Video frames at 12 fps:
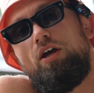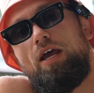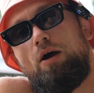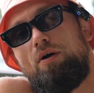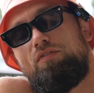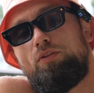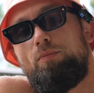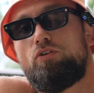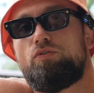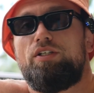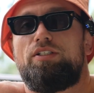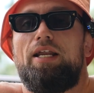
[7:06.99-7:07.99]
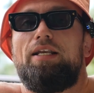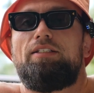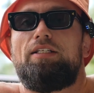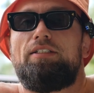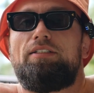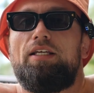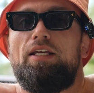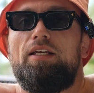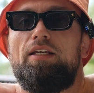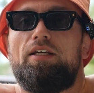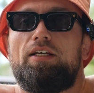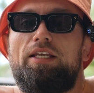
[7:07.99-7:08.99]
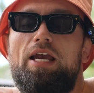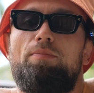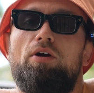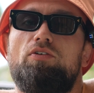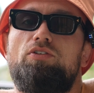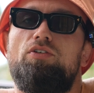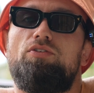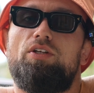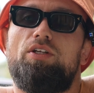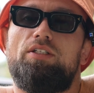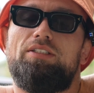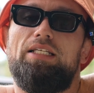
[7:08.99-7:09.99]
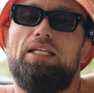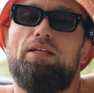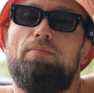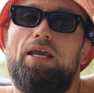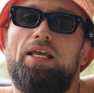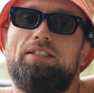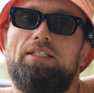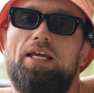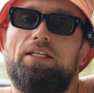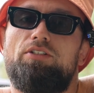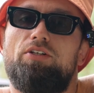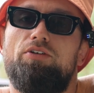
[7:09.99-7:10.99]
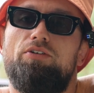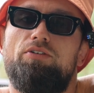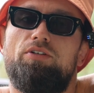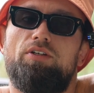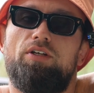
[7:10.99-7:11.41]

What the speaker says: However, the most recent ADCC, Gabriel Souza didn't make day 2.